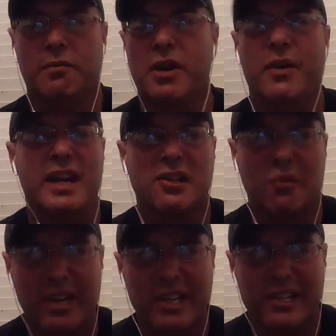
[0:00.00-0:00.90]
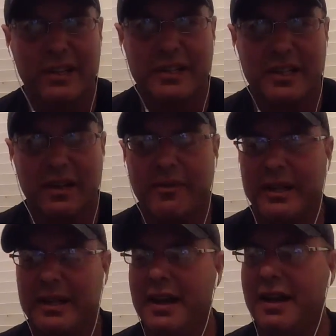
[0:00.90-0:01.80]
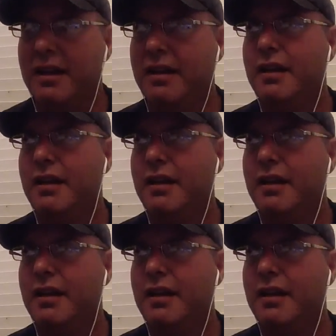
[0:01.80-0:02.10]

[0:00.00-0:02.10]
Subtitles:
you know, antaresia and stuff like that.